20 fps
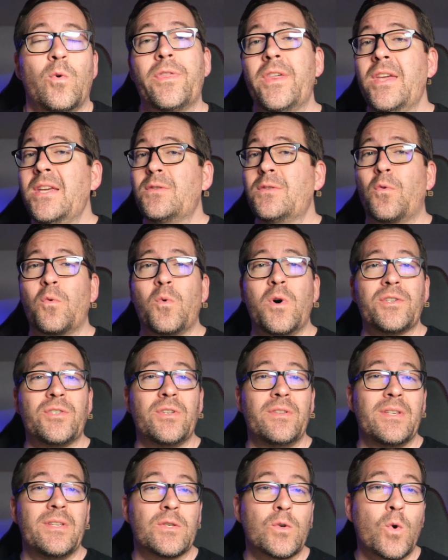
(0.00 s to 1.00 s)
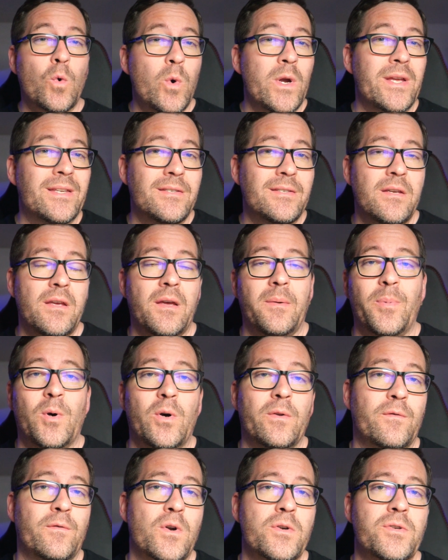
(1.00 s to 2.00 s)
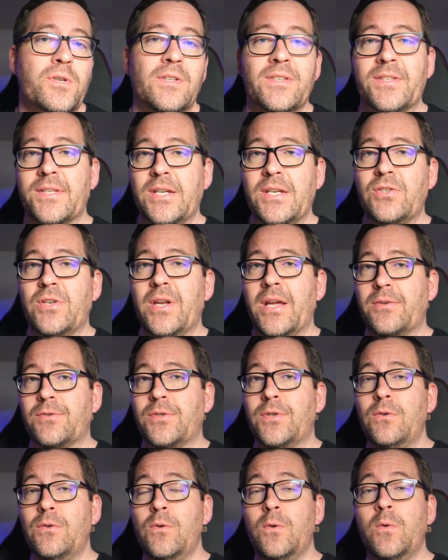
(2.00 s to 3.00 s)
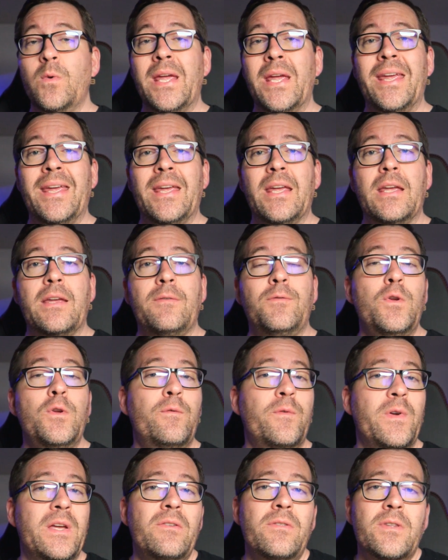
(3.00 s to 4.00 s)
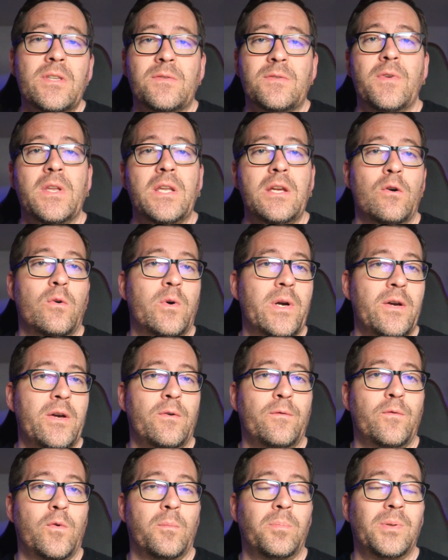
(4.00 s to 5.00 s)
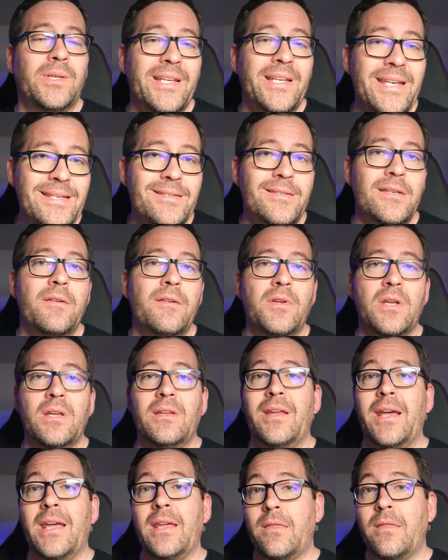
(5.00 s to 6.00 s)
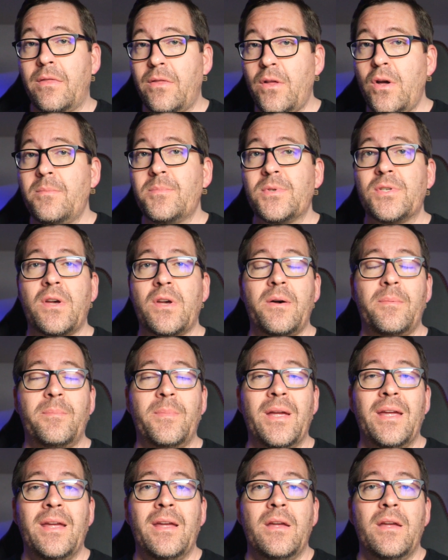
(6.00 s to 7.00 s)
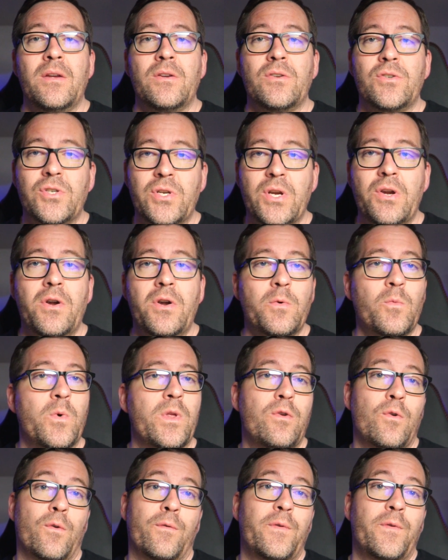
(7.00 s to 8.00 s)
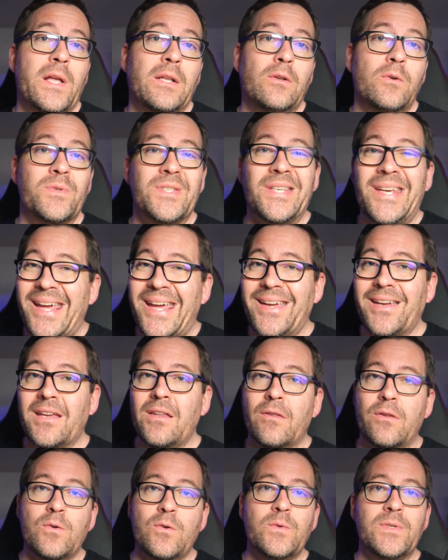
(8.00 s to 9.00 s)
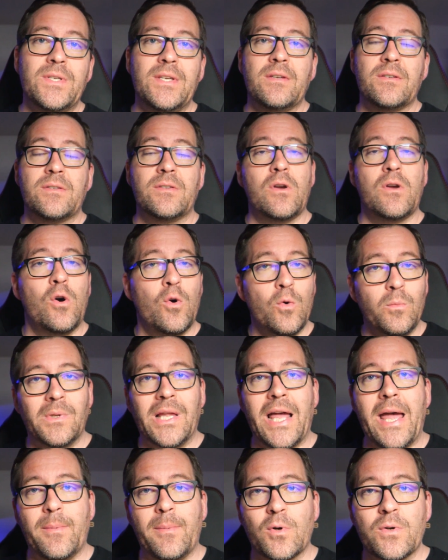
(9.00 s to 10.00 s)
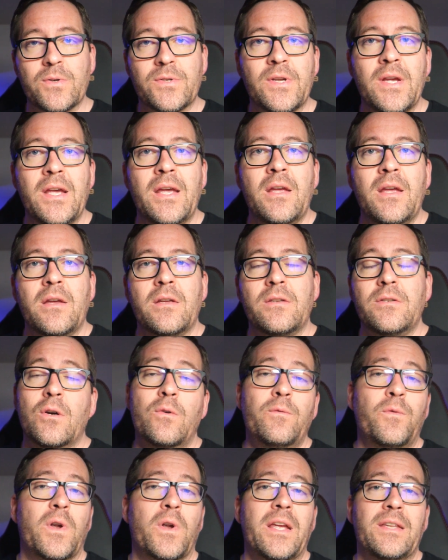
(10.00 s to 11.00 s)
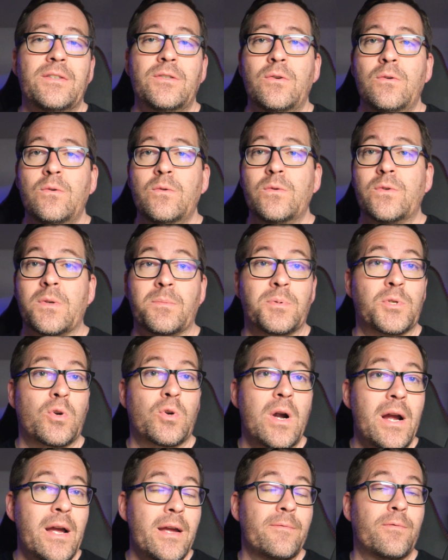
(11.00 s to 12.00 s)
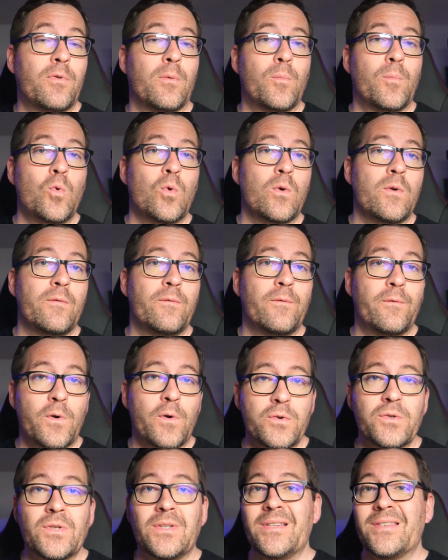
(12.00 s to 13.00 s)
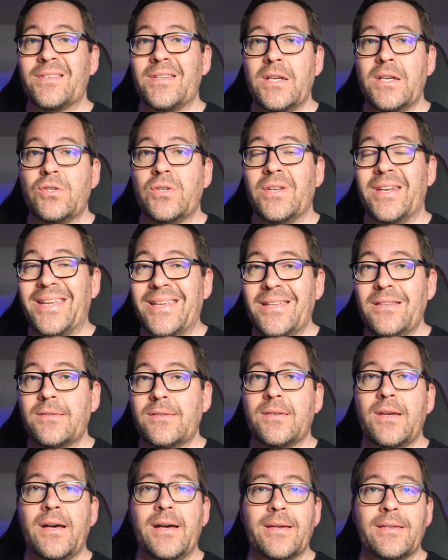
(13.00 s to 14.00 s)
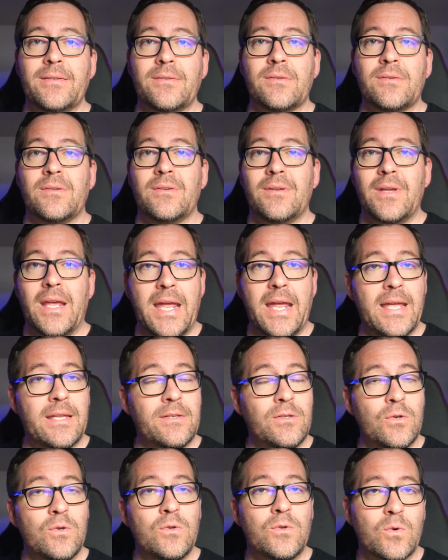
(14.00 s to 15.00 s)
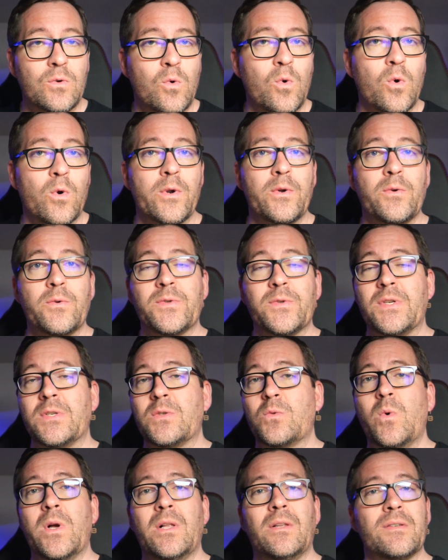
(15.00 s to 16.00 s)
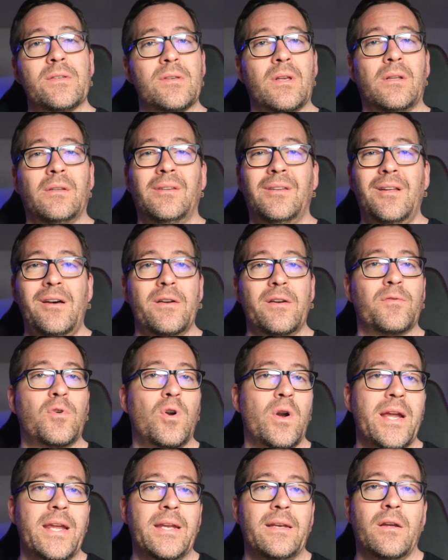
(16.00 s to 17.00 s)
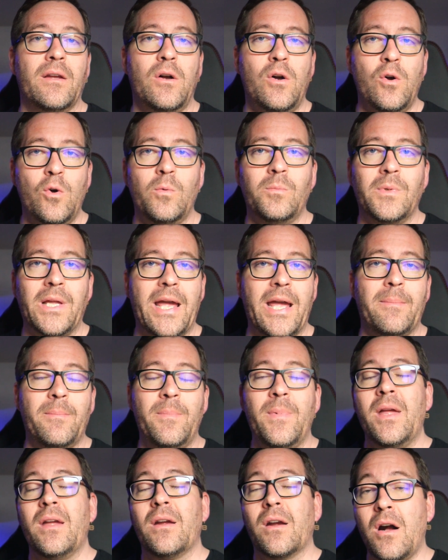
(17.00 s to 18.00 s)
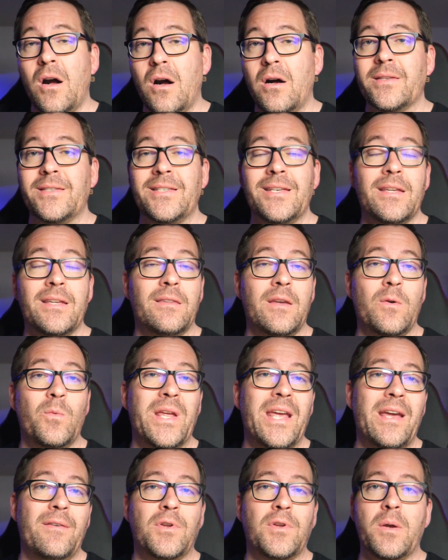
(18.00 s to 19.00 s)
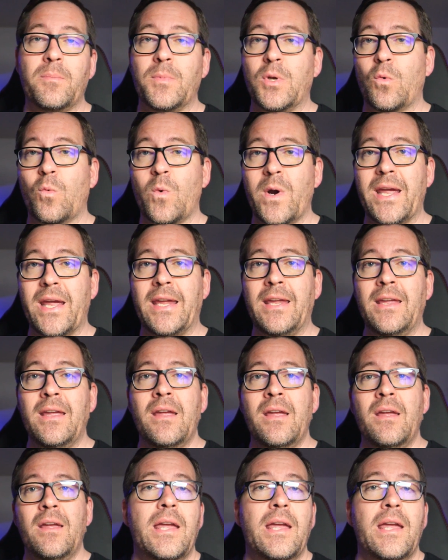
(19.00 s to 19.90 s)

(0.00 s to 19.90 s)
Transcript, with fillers: Well, thanks for watching this quick tip on virtualization how to. If you found this video helpful, please give it a thumbs up, share it with your fellow tech enthusiasts, home labbers, don't forget to subscribe for more virtualization insights and tutorials, as well as a lot of great home lab content that we have coming your way.